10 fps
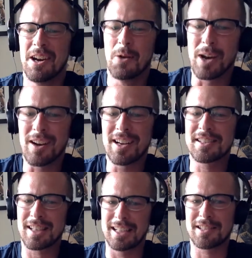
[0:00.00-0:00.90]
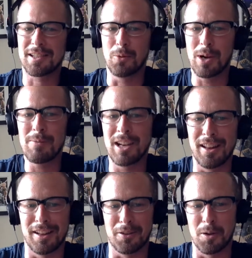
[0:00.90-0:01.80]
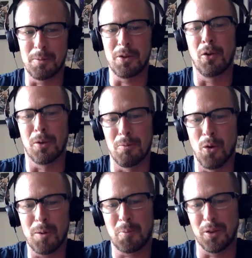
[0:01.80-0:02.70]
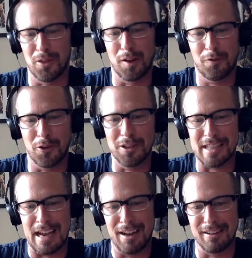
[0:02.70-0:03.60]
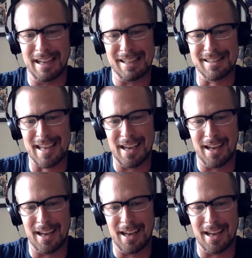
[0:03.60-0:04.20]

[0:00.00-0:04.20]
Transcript: Whereas it's the women in the group who are more putting their foot down and saying,